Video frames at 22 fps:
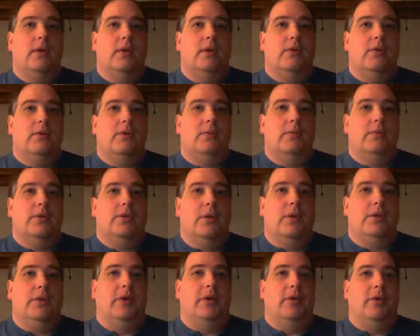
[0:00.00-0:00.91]
That's a
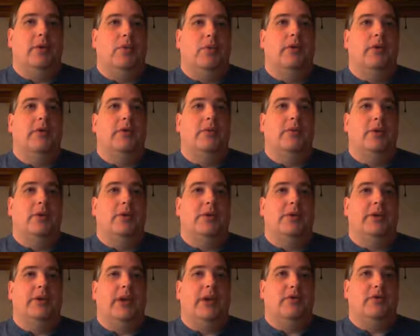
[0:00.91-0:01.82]
problem here. More than one
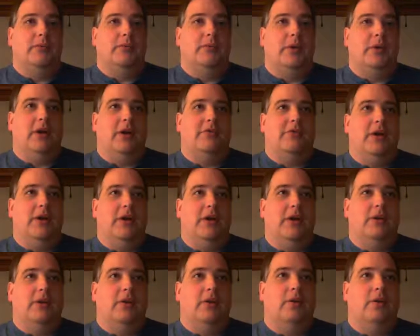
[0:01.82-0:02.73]
protection
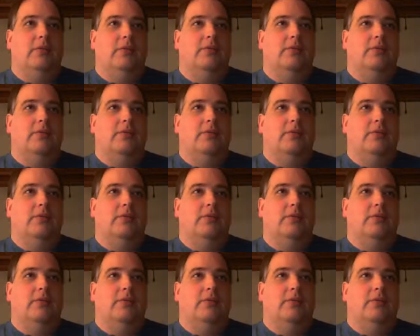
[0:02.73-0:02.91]
modifier. Oh.